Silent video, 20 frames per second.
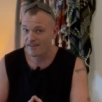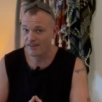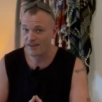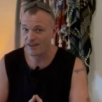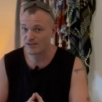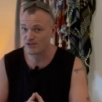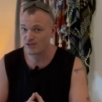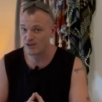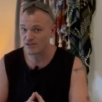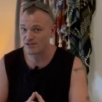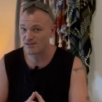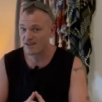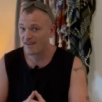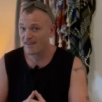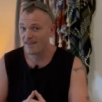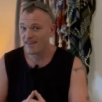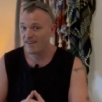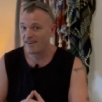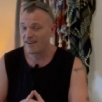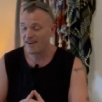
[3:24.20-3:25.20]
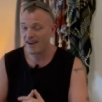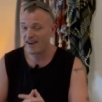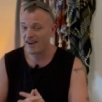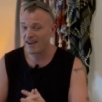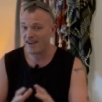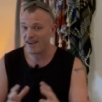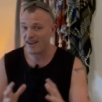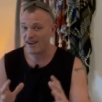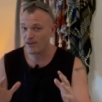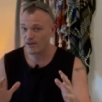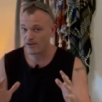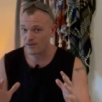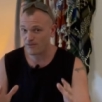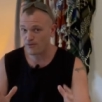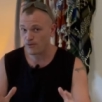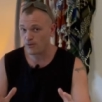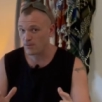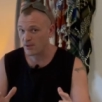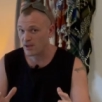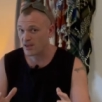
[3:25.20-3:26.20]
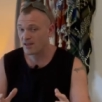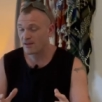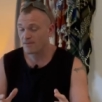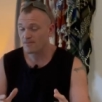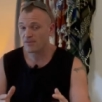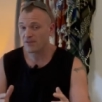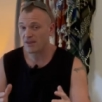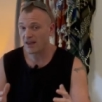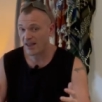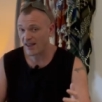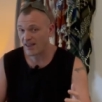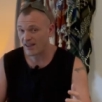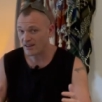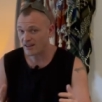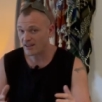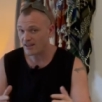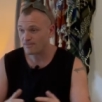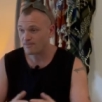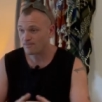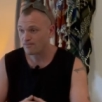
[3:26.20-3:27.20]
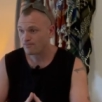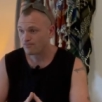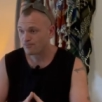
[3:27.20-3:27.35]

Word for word: It just, uh, it, for me, I hate it.